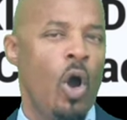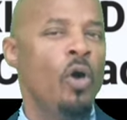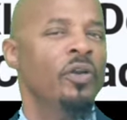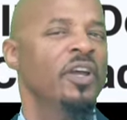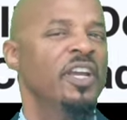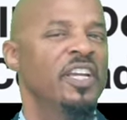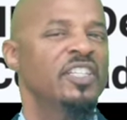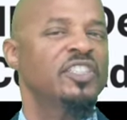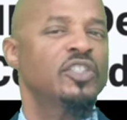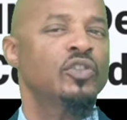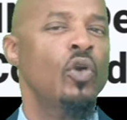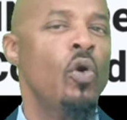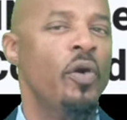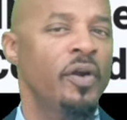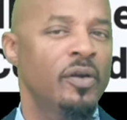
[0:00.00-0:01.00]
on a
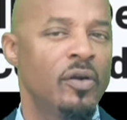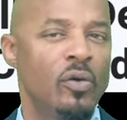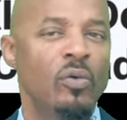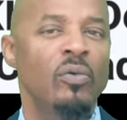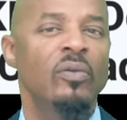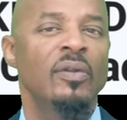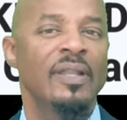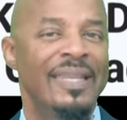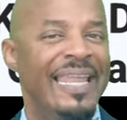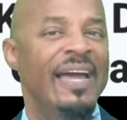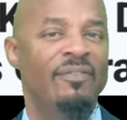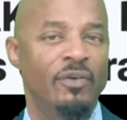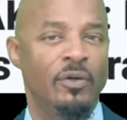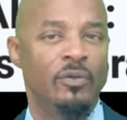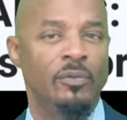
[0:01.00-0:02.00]
historical
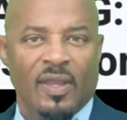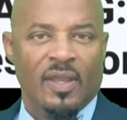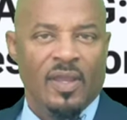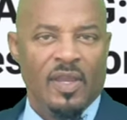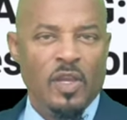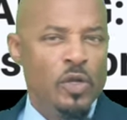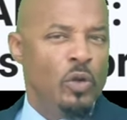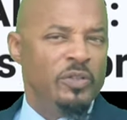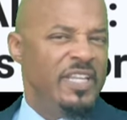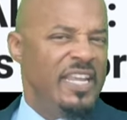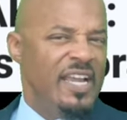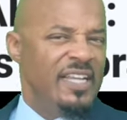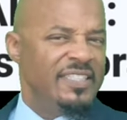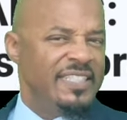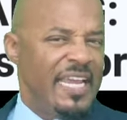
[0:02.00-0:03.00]
level. You know,
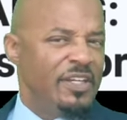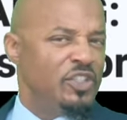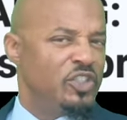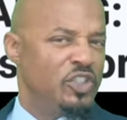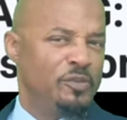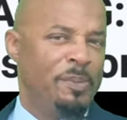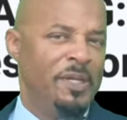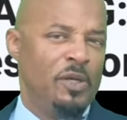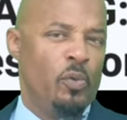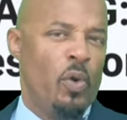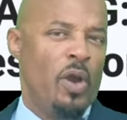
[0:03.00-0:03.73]
Deon Sanders has been